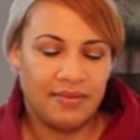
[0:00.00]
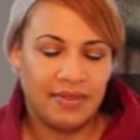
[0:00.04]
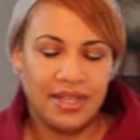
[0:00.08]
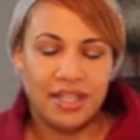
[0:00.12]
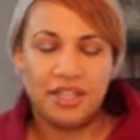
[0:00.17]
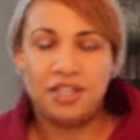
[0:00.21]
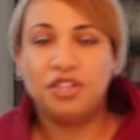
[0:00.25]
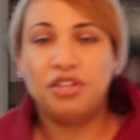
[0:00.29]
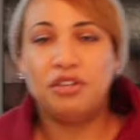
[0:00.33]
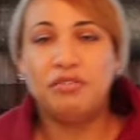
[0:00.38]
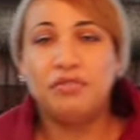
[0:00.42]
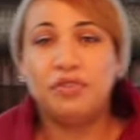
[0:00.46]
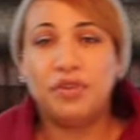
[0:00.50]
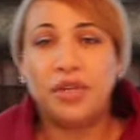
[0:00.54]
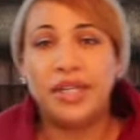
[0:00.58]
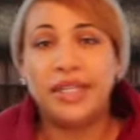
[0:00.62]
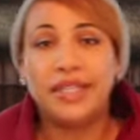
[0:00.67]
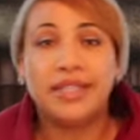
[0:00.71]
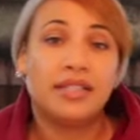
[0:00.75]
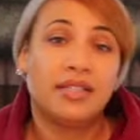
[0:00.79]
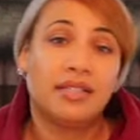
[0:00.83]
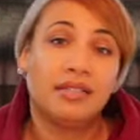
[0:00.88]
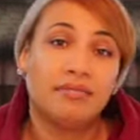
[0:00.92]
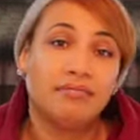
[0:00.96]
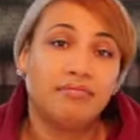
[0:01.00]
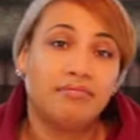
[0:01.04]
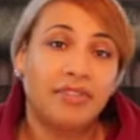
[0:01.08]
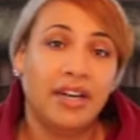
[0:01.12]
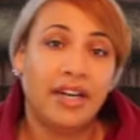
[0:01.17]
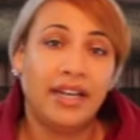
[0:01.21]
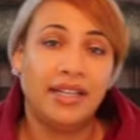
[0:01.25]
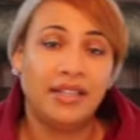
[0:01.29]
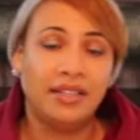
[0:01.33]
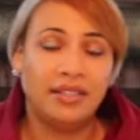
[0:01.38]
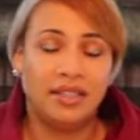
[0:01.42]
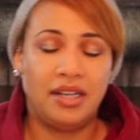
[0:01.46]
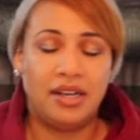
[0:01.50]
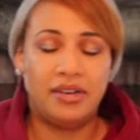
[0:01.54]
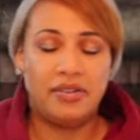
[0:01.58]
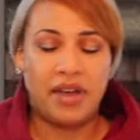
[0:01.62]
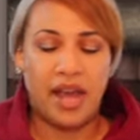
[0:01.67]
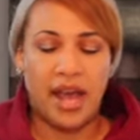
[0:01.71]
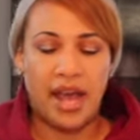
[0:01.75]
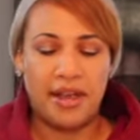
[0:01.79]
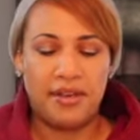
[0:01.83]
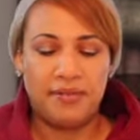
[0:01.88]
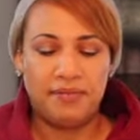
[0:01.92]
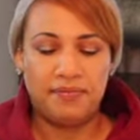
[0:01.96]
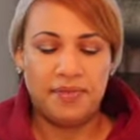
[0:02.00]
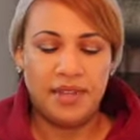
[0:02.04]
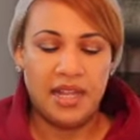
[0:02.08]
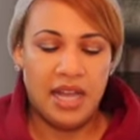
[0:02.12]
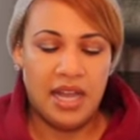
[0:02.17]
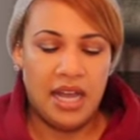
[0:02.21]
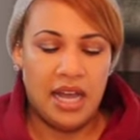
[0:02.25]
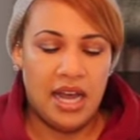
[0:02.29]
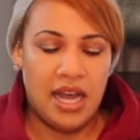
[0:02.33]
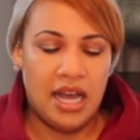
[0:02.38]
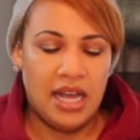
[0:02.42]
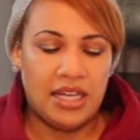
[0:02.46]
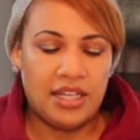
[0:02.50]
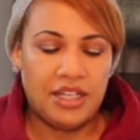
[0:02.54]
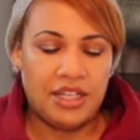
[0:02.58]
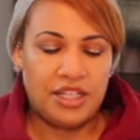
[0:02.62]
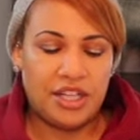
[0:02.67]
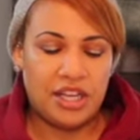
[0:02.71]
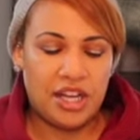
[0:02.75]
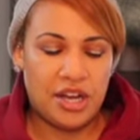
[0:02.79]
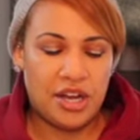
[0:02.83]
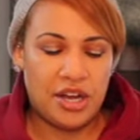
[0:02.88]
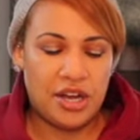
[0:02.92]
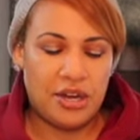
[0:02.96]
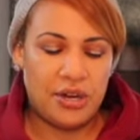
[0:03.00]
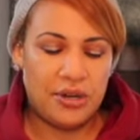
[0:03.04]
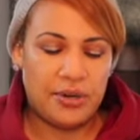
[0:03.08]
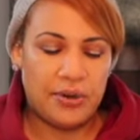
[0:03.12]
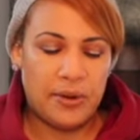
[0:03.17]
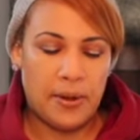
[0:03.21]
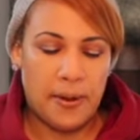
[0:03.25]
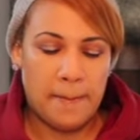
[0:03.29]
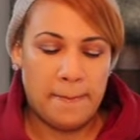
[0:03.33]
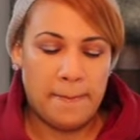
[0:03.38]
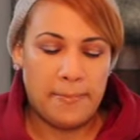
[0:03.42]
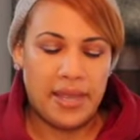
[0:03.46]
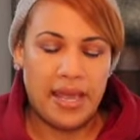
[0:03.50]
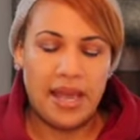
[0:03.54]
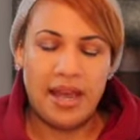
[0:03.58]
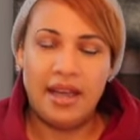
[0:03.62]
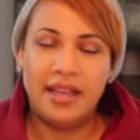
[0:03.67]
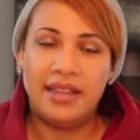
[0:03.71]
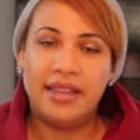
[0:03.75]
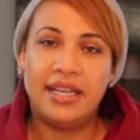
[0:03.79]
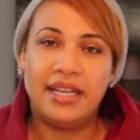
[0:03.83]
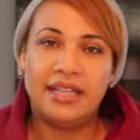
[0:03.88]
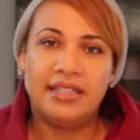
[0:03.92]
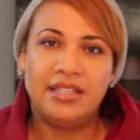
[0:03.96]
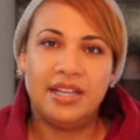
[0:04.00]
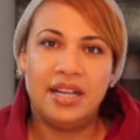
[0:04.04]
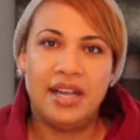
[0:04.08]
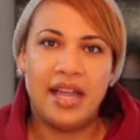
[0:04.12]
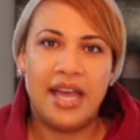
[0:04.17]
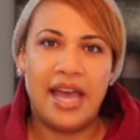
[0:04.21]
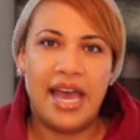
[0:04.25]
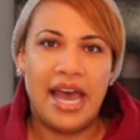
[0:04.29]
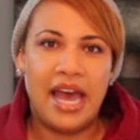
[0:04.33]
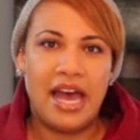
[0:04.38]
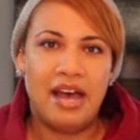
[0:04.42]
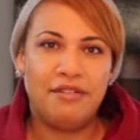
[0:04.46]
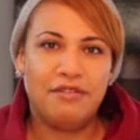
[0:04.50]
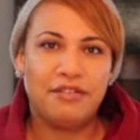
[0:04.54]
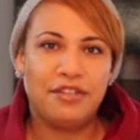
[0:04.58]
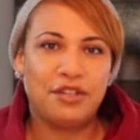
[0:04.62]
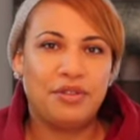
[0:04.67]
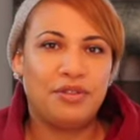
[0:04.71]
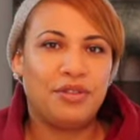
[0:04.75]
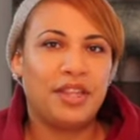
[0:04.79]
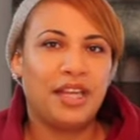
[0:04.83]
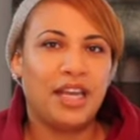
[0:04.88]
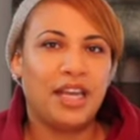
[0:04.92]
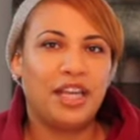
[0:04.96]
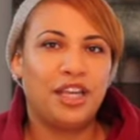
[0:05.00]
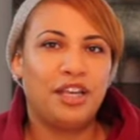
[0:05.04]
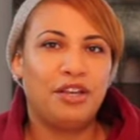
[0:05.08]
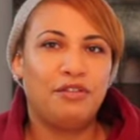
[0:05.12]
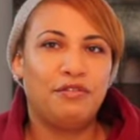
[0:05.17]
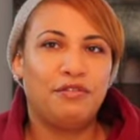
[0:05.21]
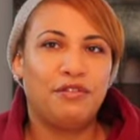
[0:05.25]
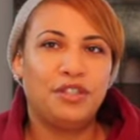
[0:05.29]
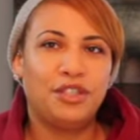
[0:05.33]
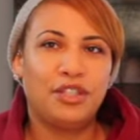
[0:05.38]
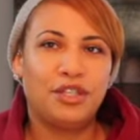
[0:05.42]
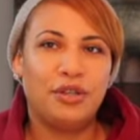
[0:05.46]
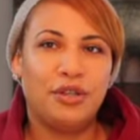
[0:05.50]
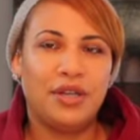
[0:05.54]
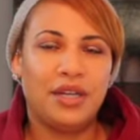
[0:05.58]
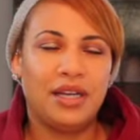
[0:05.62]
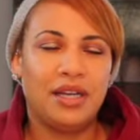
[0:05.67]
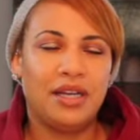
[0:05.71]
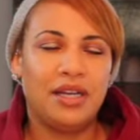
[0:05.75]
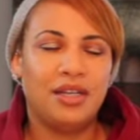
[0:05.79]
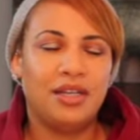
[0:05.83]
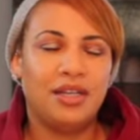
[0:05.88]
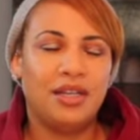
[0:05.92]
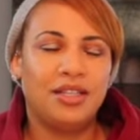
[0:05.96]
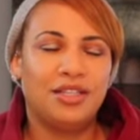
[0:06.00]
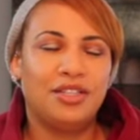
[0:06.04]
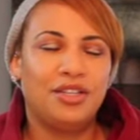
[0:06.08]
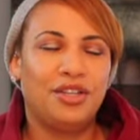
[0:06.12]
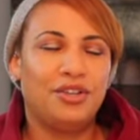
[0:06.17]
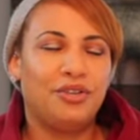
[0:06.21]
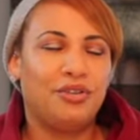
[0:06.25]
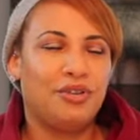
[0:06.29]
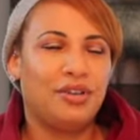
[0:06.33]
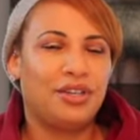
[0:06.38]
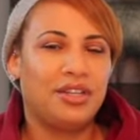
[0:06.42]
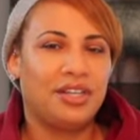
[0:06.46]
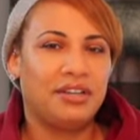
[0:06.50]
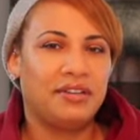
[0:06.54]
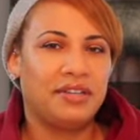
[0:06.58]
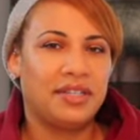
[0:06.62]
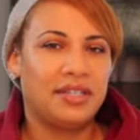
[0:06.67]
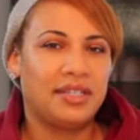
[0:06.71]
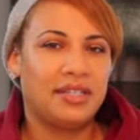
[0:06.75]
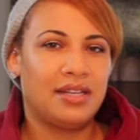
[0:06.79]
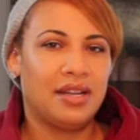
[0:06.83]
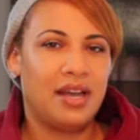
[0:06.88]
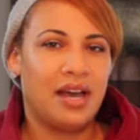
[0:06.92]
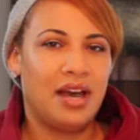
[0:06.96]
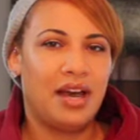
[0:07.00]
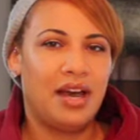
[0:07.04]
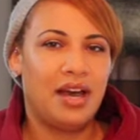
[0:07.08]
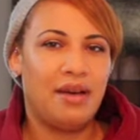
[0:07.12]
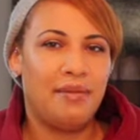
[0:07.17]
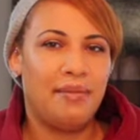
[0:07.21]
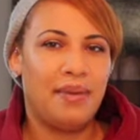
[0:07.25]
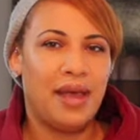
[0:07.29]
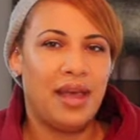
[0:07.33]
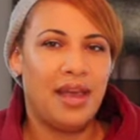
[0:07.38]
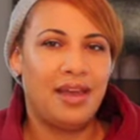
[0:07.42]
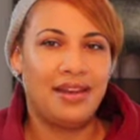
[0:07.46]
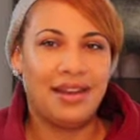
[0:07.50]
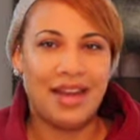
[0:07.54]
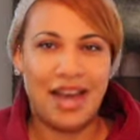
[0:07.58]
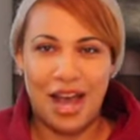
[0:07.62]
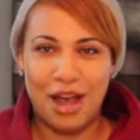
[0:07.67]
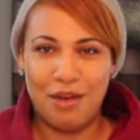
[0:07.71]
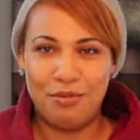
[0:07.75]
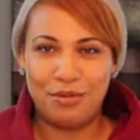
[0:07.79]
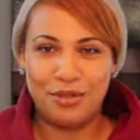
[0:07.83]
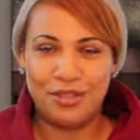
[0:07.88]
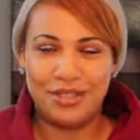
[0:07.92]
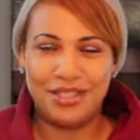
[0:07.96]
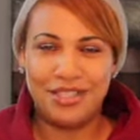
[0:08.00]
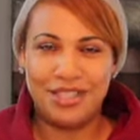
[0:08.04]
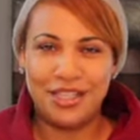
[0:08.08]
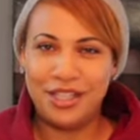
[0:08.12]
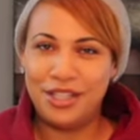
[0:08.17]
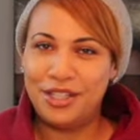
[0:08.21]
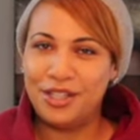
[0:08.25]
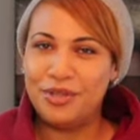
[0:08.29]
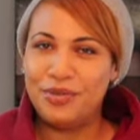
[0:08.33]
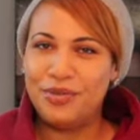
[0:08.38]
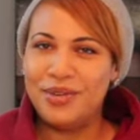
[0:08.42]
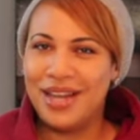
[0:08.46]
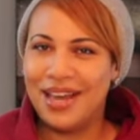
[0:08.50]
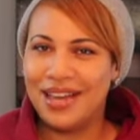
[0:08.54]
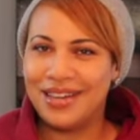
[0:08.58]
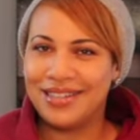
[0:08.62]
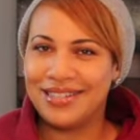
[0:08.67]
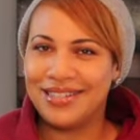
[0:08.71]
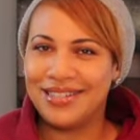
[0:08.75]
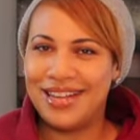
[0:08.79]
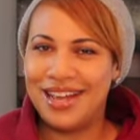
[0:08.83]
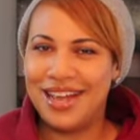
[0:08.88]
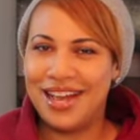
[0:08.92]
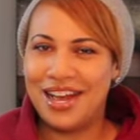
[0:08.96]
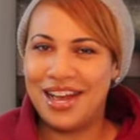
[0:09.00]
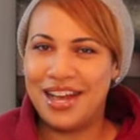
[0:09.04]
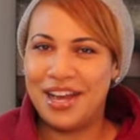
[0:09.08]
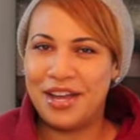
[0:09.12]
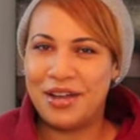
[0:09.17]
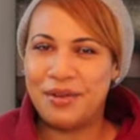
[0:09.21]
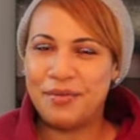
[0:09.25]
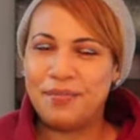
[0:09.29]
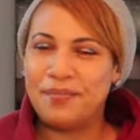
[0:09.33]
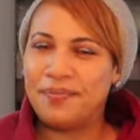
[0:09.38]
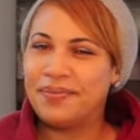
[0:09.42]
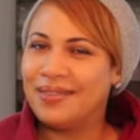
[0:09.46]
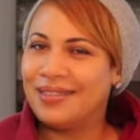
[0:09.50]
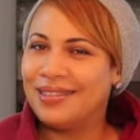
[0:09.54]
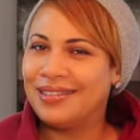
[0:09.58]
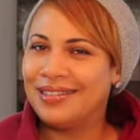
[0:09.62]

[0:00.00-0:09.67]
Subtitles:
It's your voice, right? Okay. So yeah, and that's all I have. So thank you for tuning in to the Ordinary Snob, and I will see you next time.